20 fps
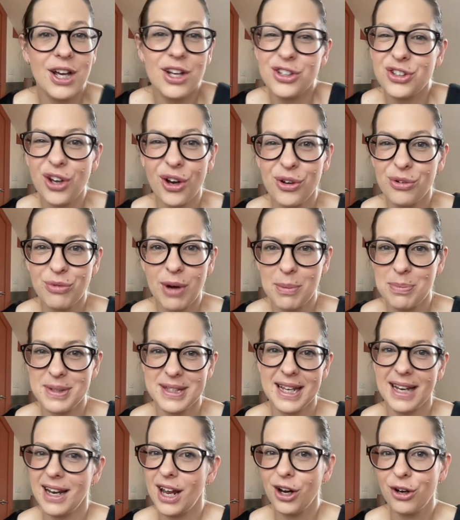don't
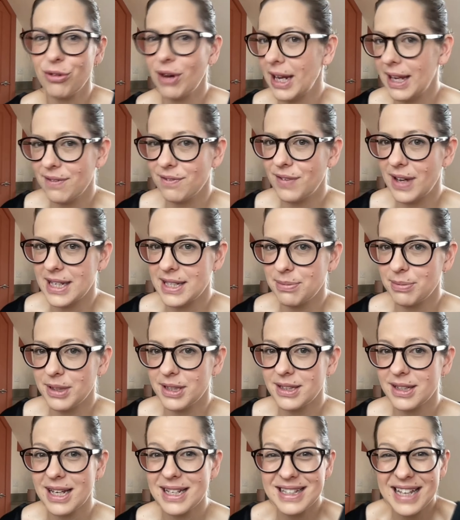represent a great
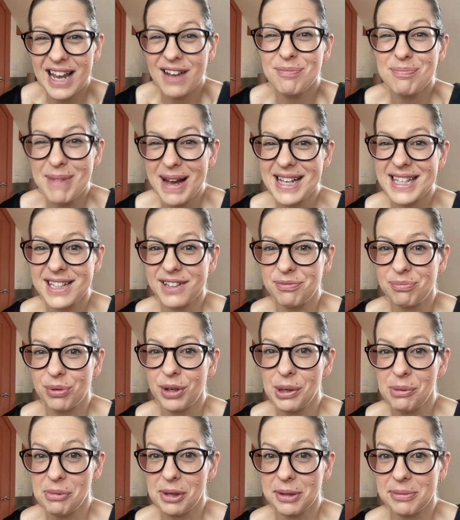investment as they have massive
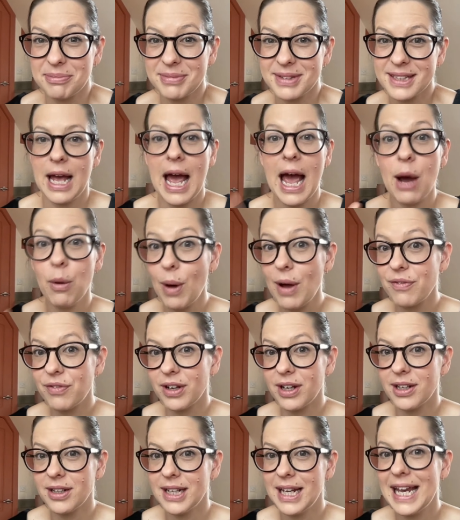premiums.
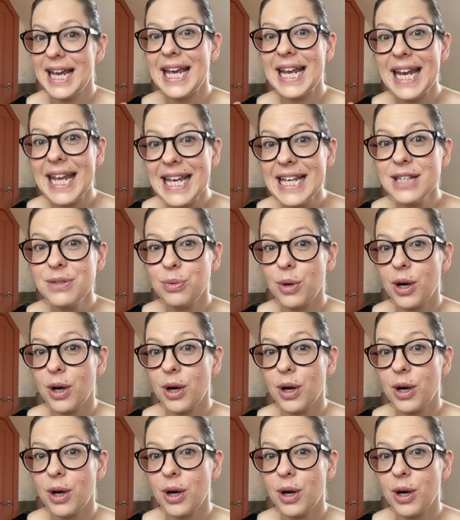However, it is